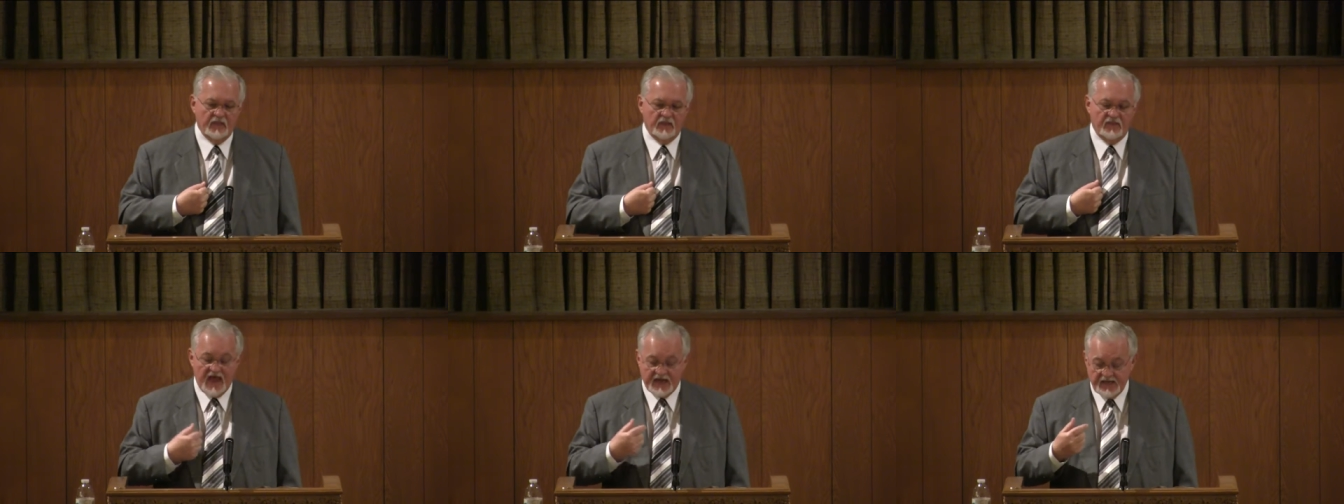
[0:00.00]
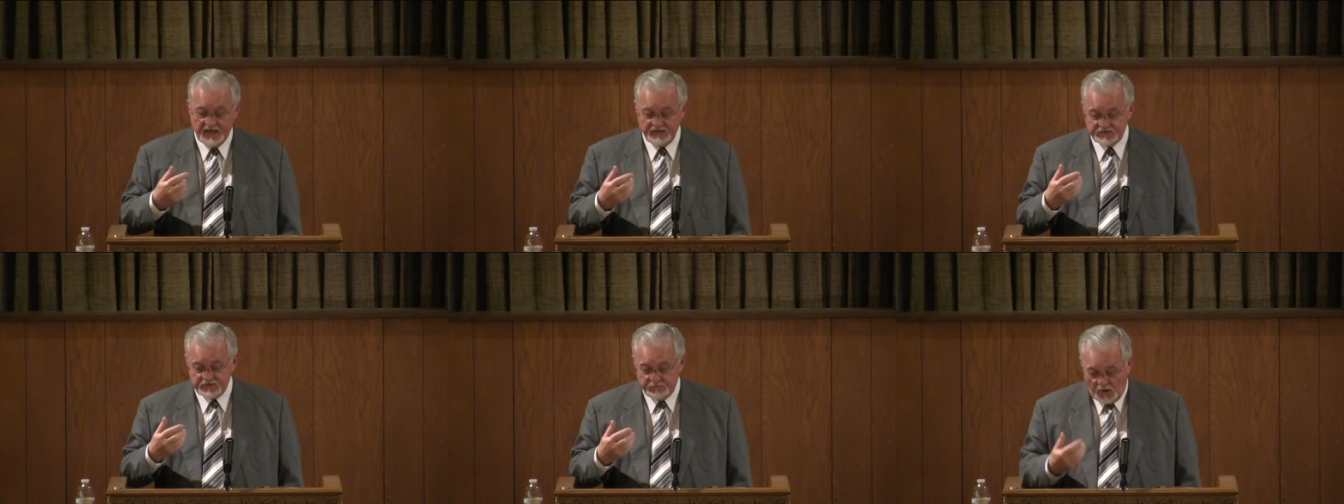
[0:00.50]
that
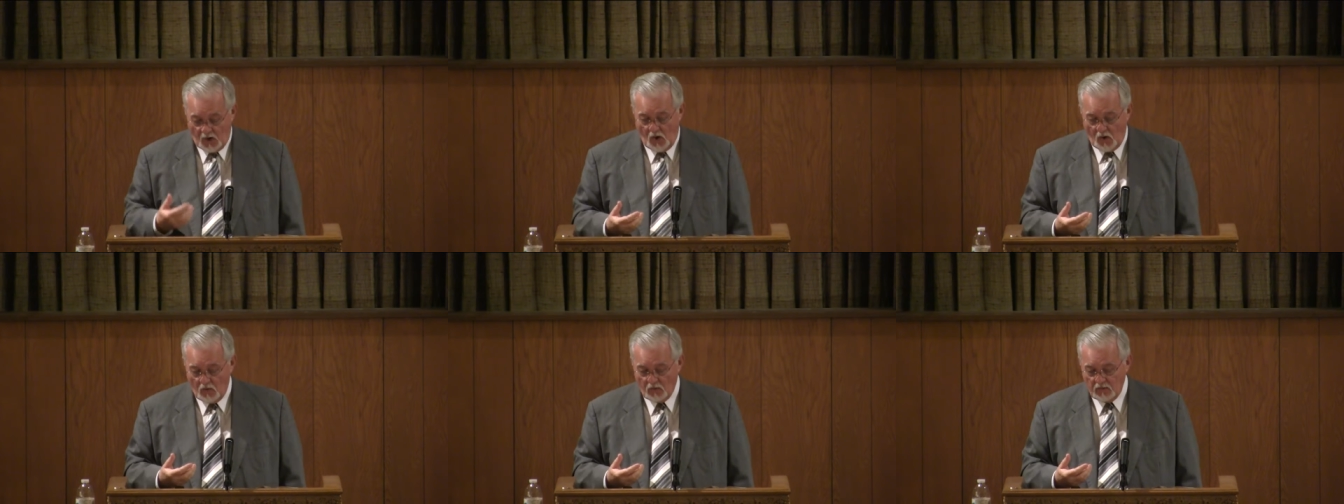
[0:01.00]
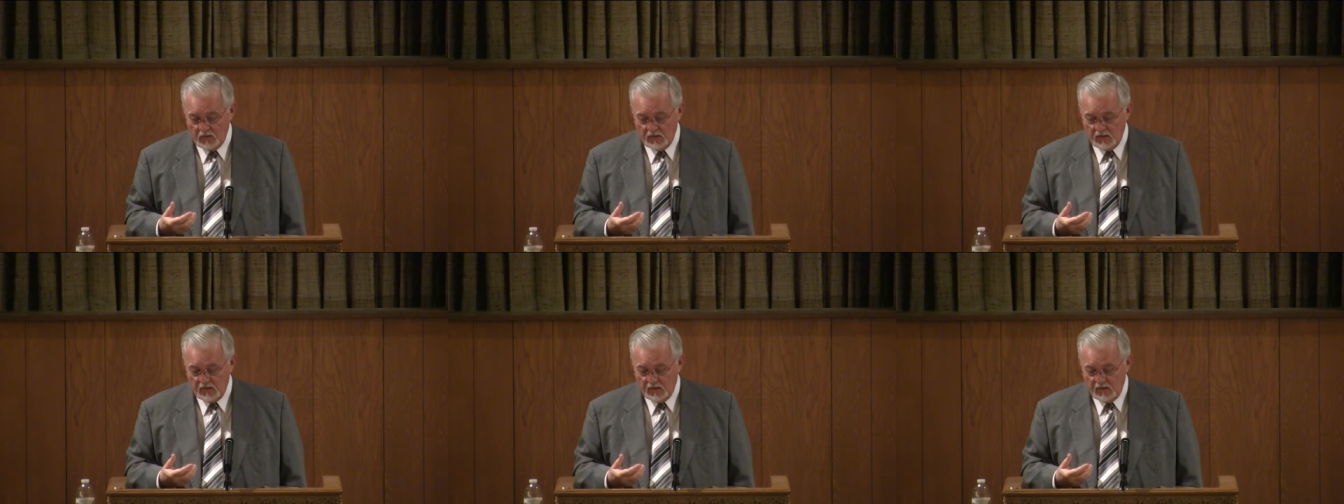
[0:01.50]
is, Paul,
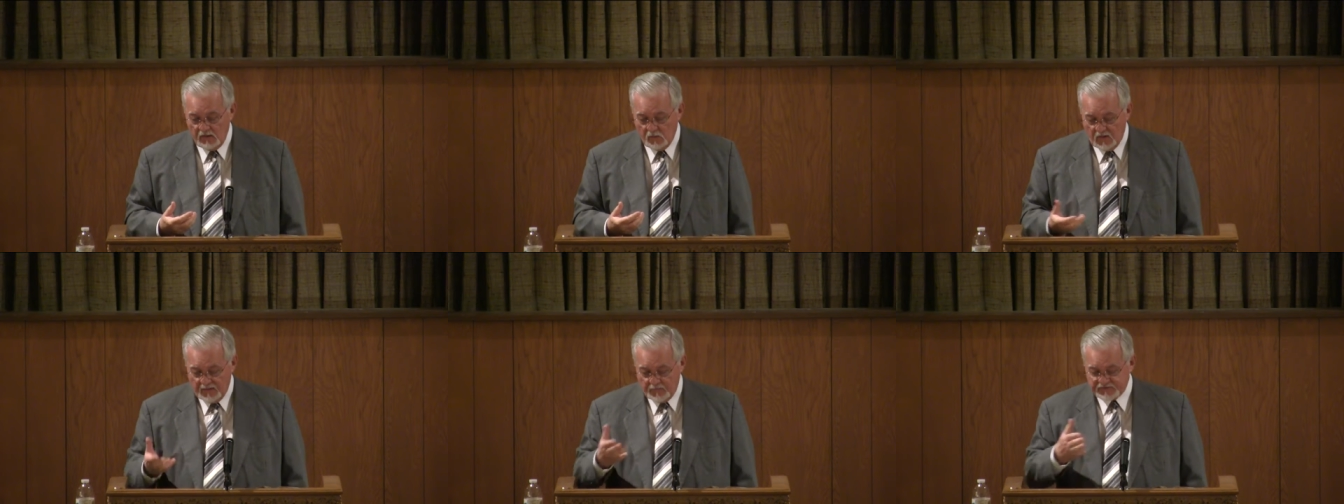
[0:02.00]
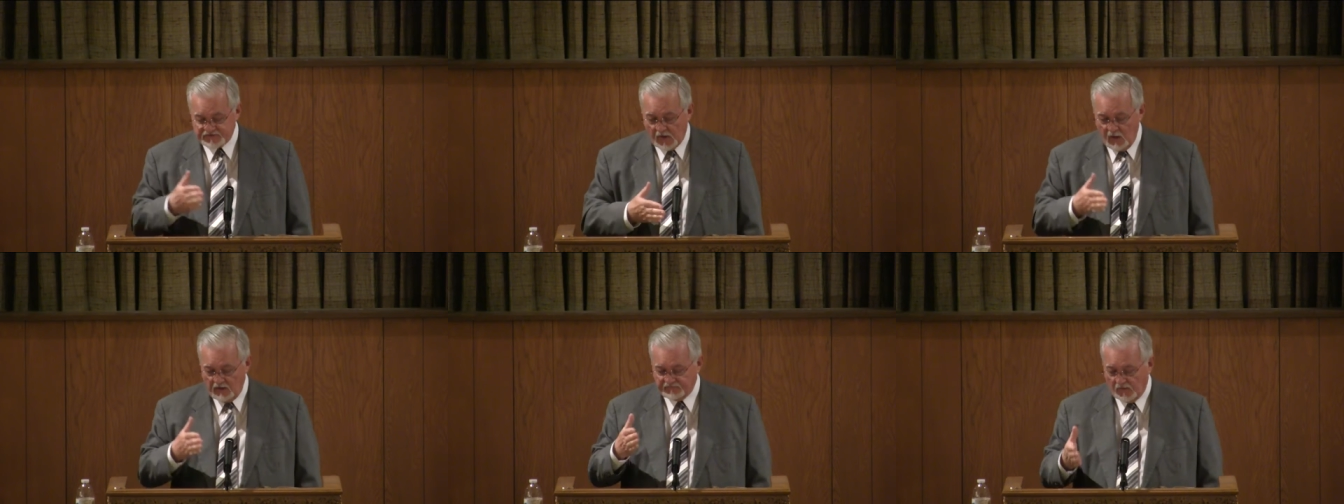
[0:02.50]
when he was
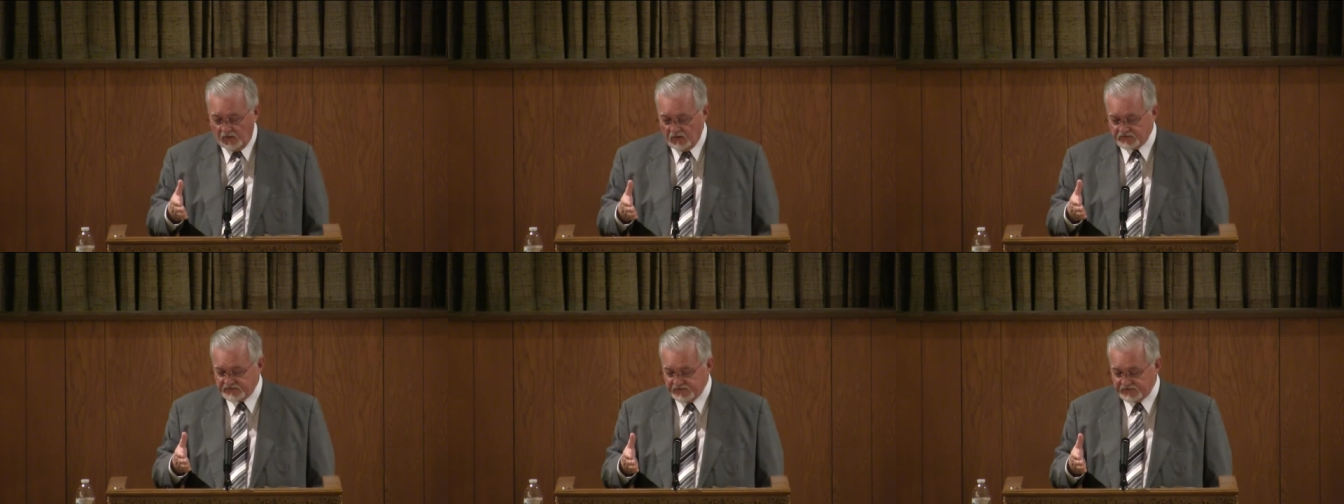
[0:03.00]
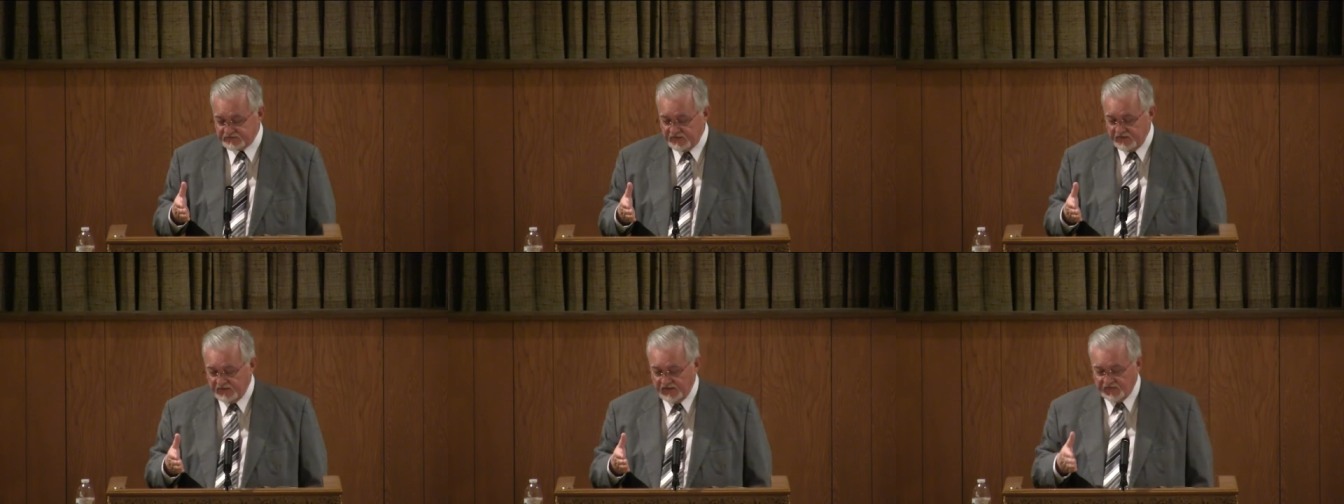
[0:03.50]
Saul of Tarsus
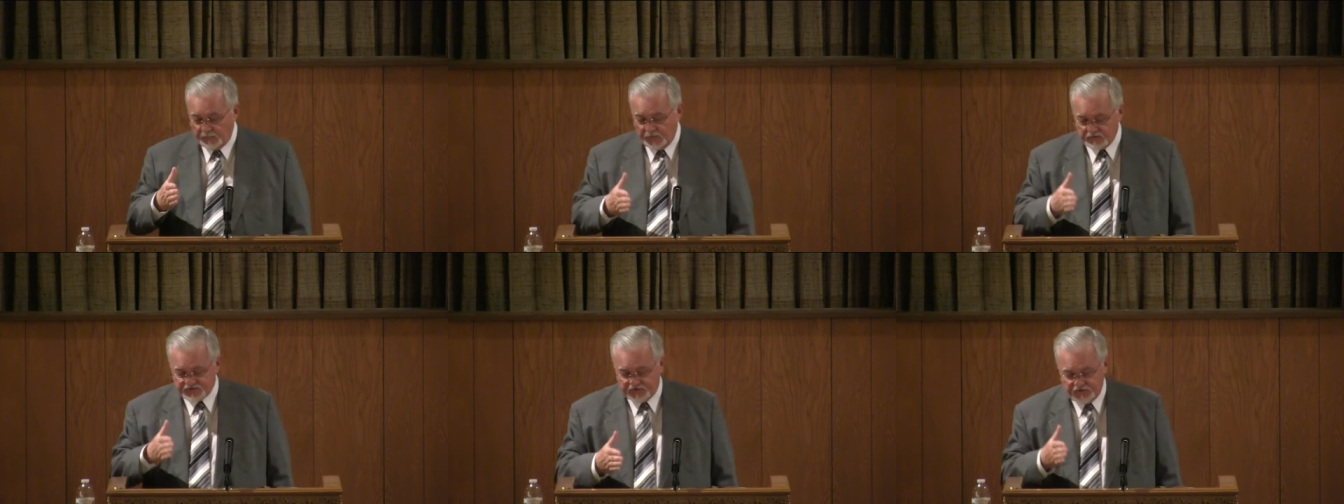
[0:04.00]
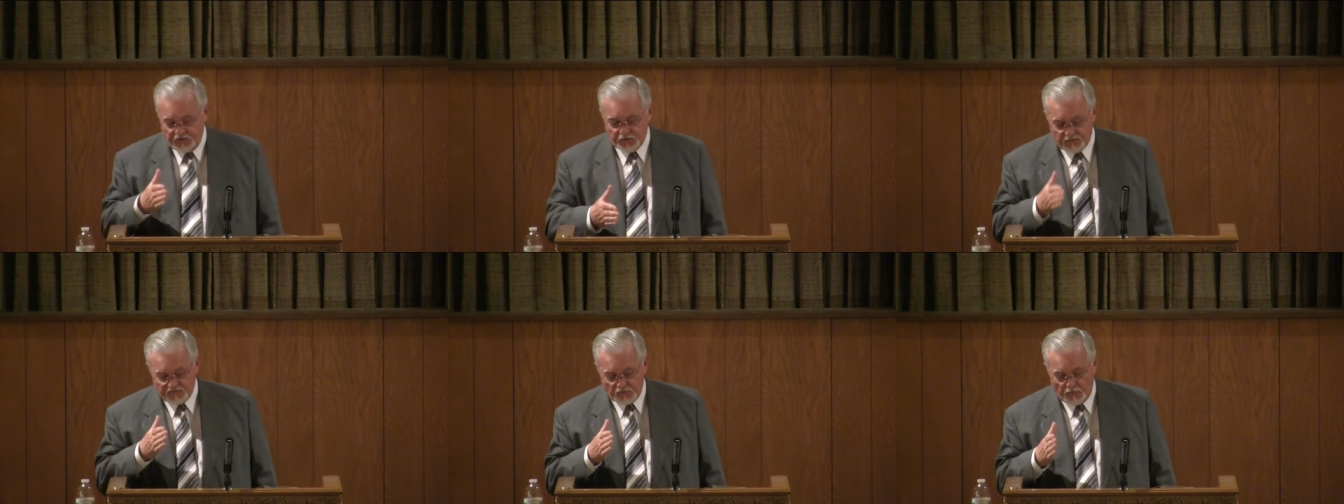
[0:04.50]
and the
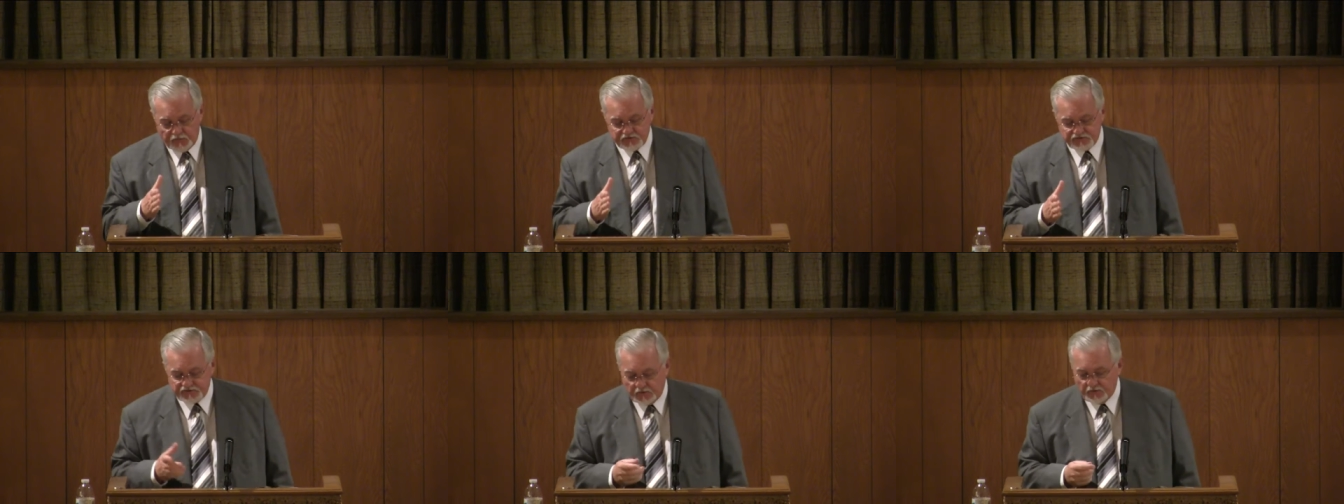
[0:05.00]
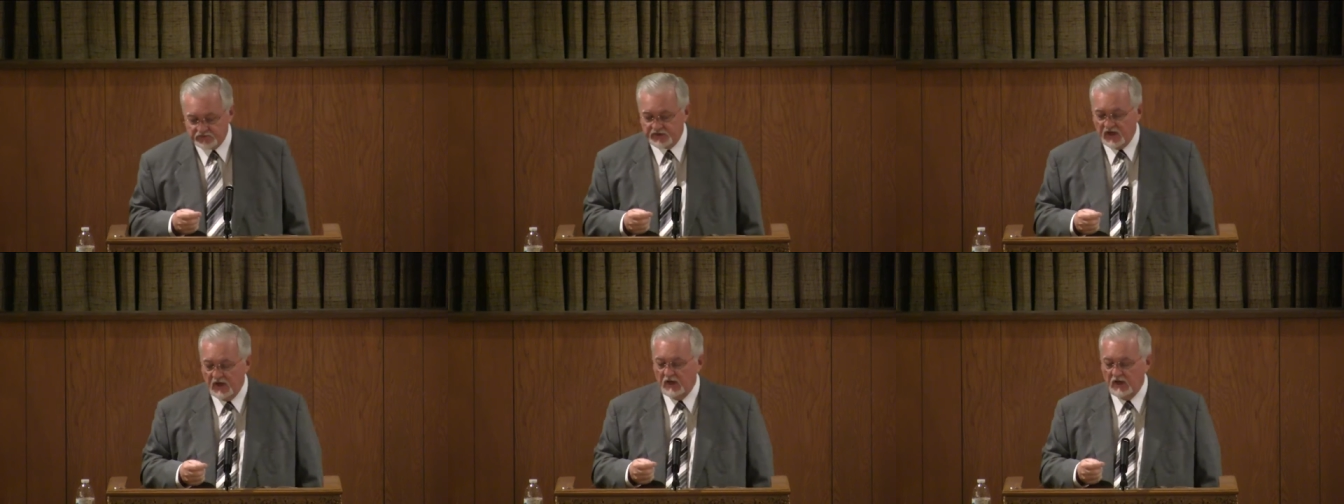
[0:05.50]
persecutor of the Lord's church,